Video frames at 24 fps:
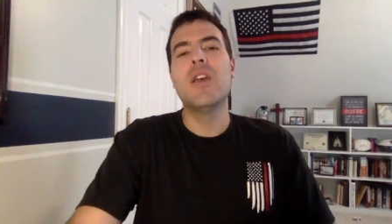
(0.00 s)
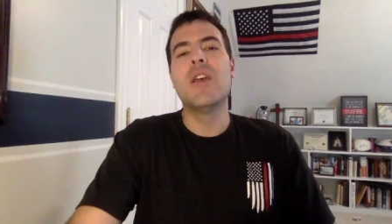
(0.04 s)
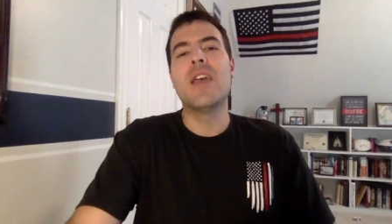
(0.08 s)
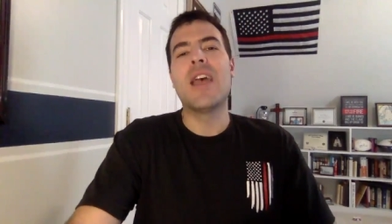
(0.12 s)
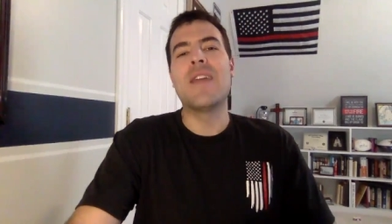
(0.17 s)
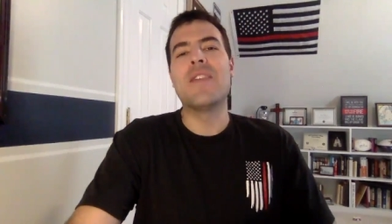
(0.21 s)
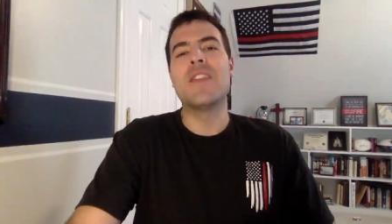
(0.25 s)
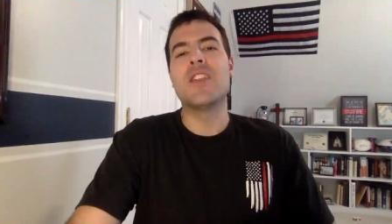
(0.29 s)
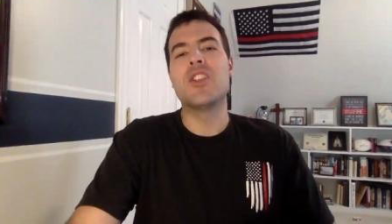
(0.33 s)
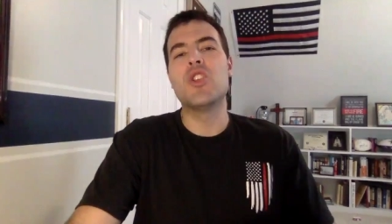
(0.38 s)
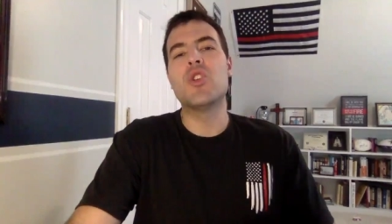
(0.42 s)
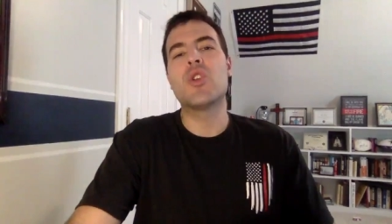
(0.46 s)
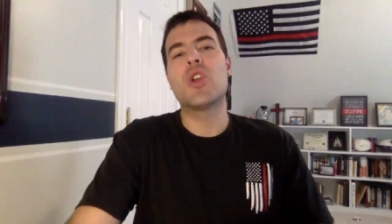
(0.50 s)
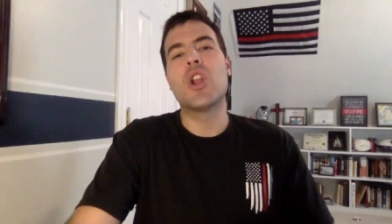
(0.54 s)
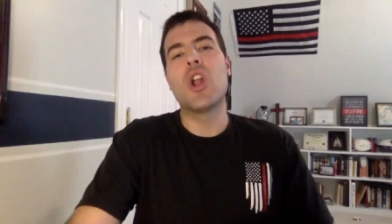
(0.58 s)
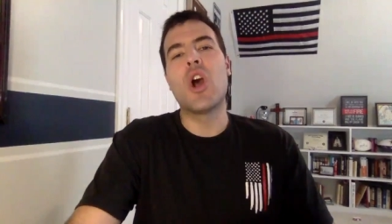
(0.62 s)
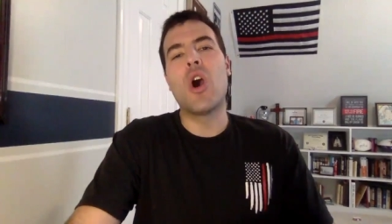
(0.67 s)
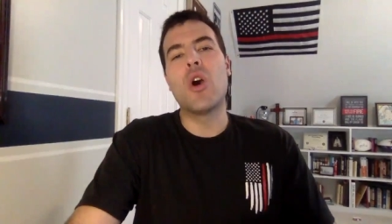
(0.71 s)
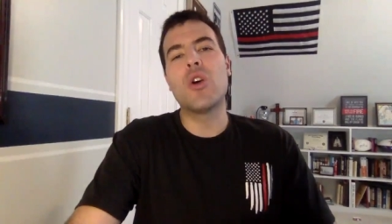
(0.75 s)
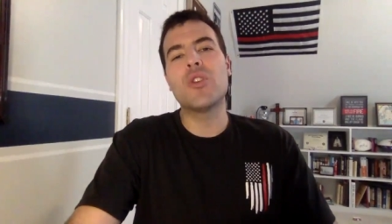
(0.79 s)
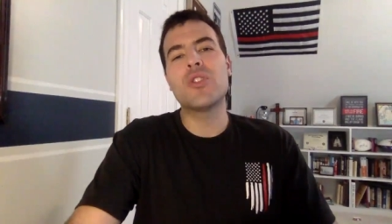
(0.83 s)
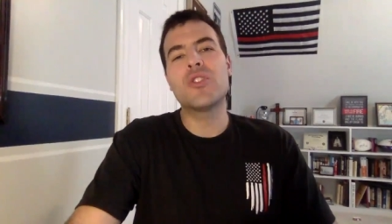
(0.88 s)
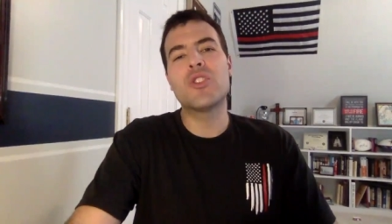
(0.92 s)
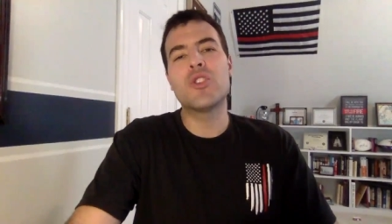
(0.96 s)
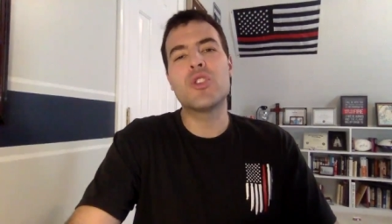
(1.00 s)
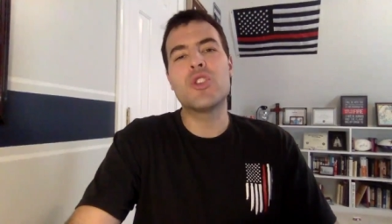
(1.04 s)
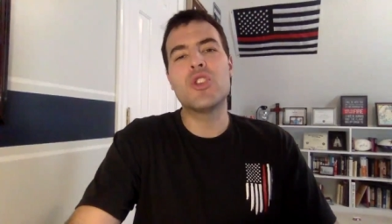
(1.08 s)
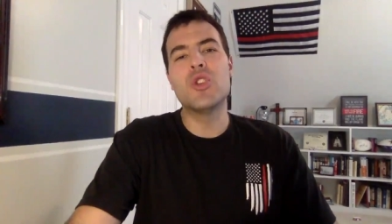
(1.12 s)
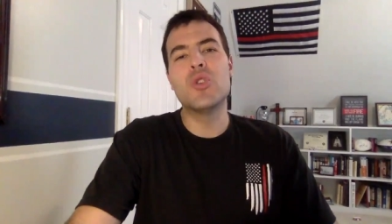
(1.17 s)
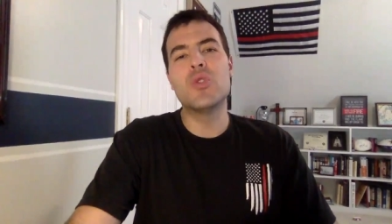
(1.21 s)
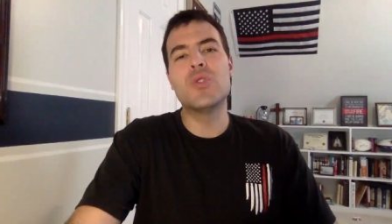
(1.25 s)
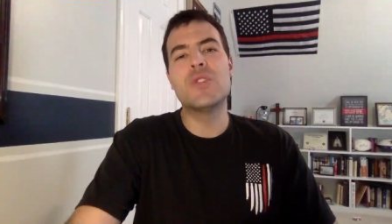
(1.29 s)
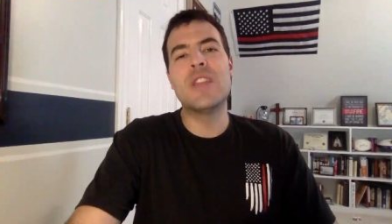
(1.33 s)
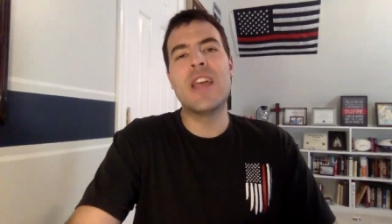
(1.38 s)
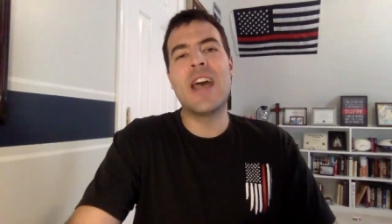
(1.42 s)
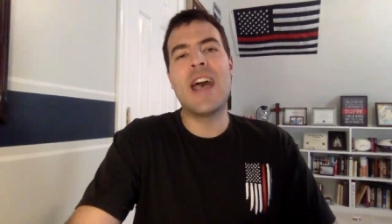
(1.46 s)
and then you can also
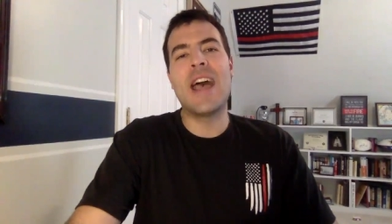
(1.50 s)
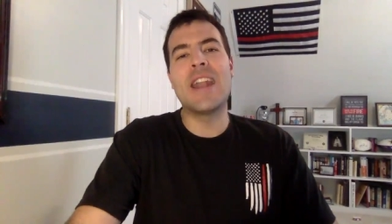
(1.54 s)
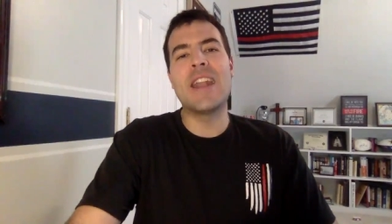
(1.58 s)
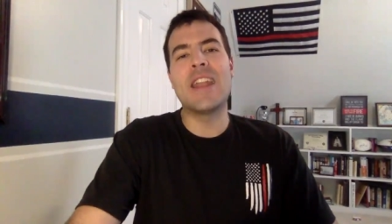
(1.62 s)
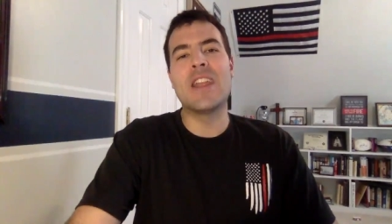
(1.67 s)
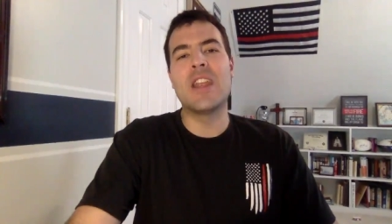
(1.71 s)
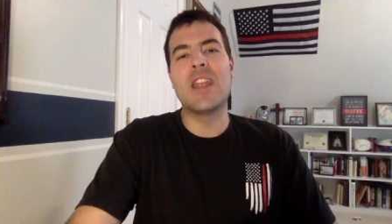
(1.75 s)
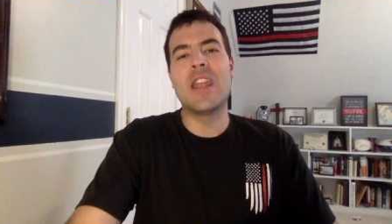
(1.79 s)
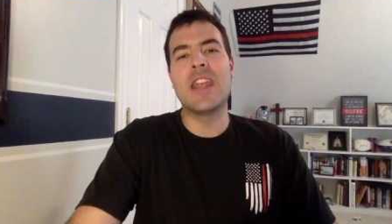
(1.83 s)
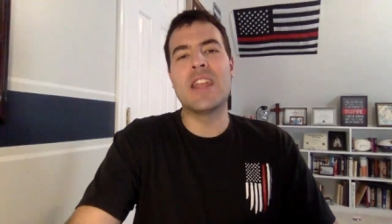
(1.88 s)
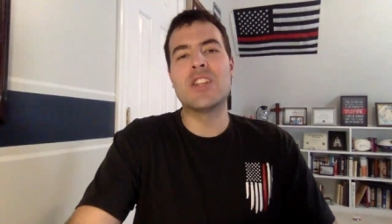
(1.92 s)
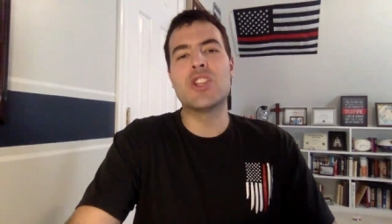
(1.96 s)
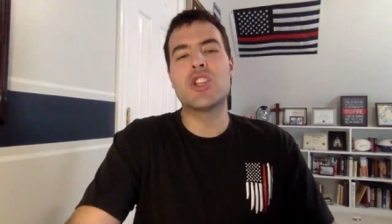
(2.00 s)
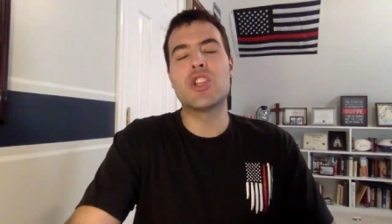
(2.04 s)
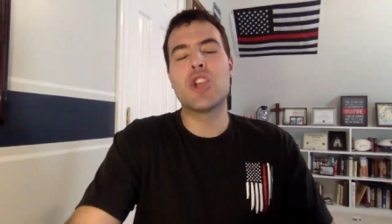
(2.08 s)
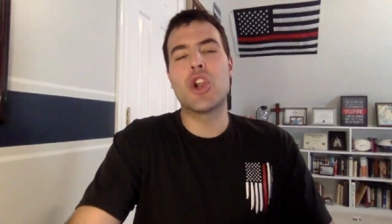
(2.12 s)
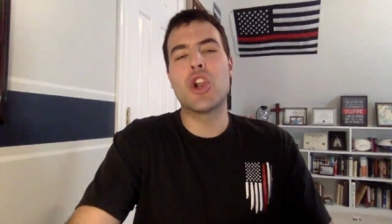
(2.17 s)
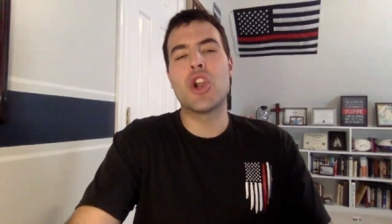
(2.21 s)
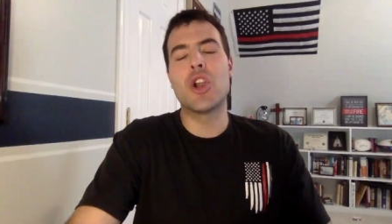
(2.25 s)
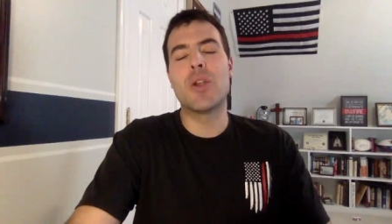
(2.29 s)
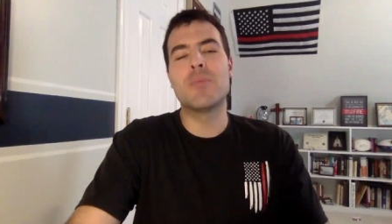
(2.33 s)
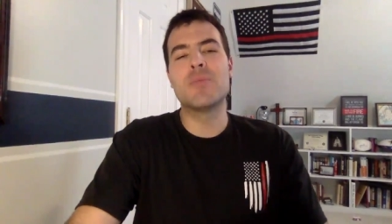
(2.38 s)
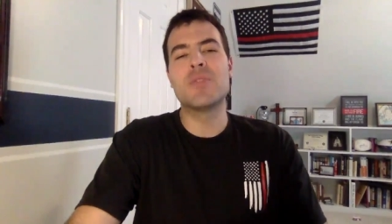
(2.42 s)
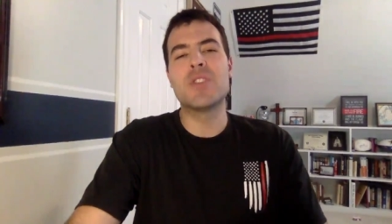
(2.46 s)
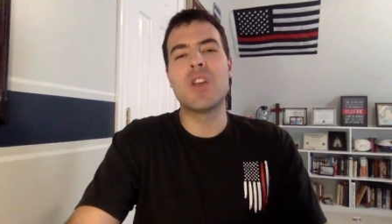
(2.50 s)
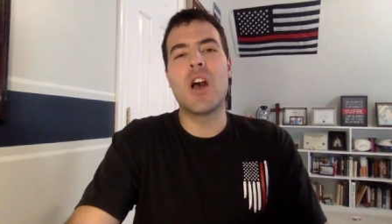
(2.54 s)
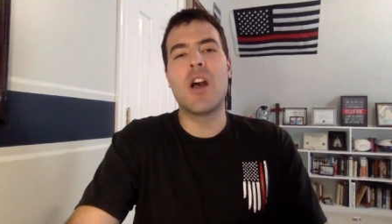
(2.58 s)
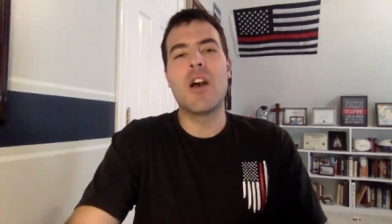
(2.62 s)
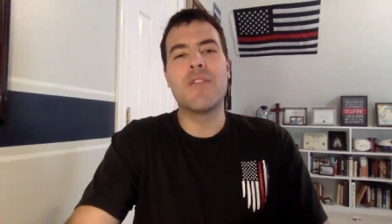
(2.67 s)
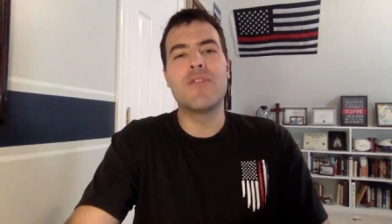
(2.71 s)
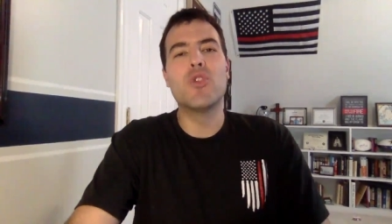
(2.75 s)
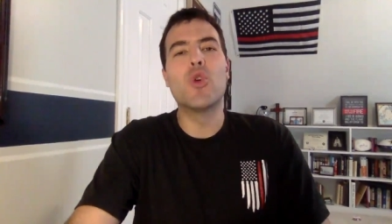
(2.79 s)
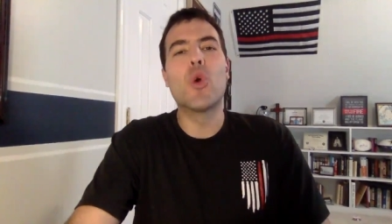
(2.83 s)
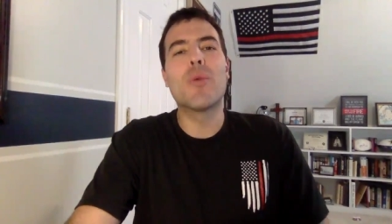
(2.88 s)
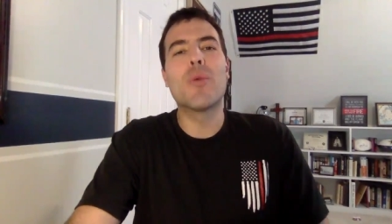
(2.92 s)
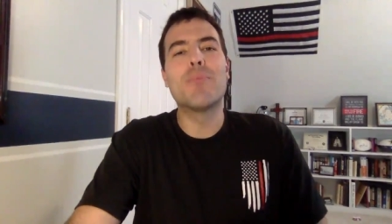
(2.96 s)
use that in terms
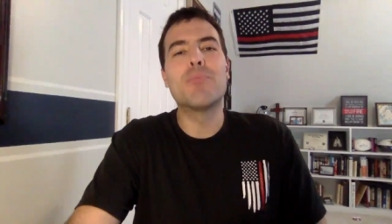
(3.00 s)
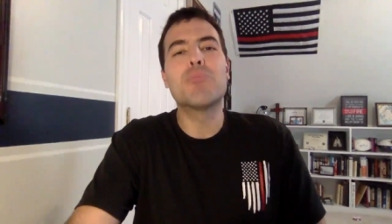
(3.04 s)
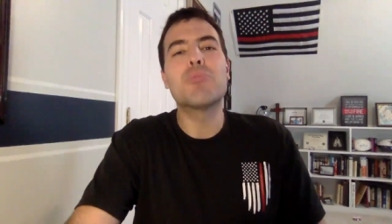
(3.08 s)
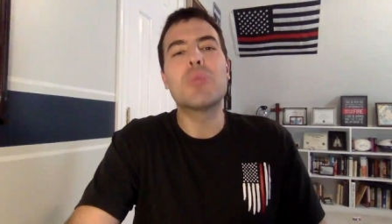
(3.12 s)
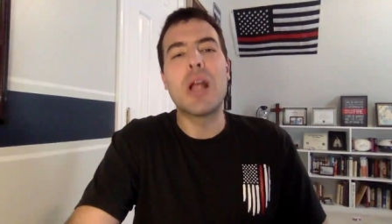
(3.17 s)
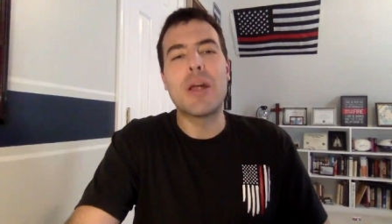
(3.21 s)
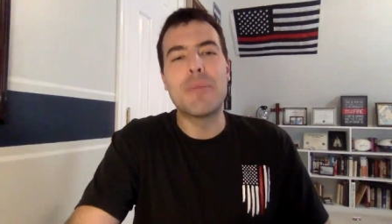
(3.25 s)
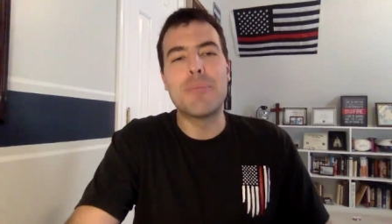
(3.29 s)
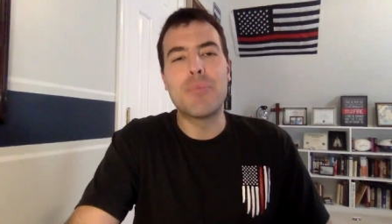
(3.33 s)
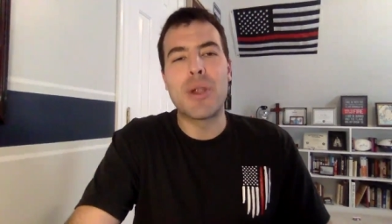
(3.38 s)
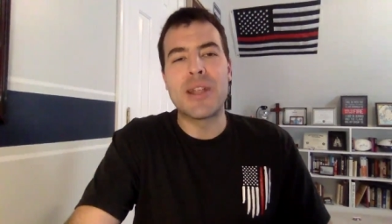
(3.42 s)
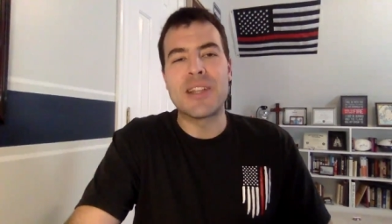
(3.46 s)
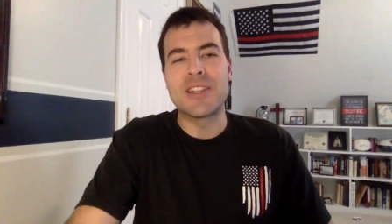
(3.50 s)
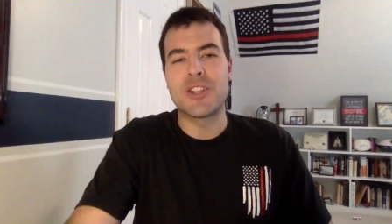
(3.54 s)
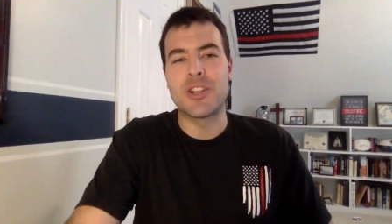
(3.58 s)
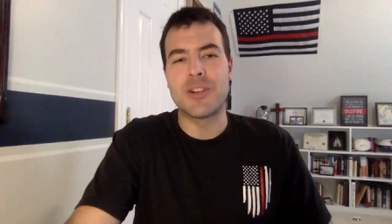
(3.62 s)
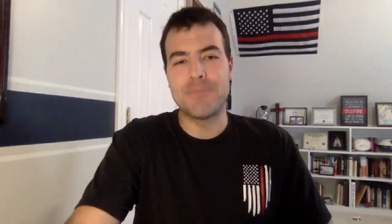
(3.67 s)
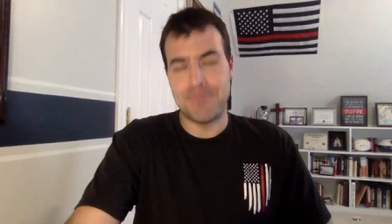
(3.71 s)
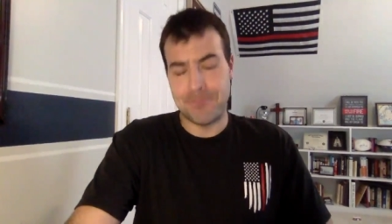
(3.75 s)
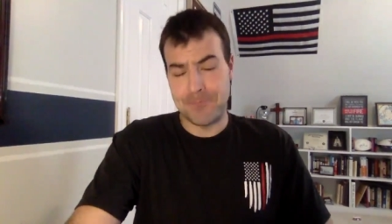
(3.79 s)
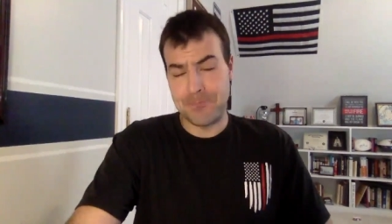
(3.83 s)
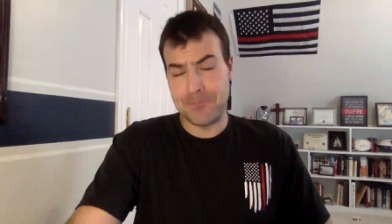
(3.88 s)
of your blood pressure.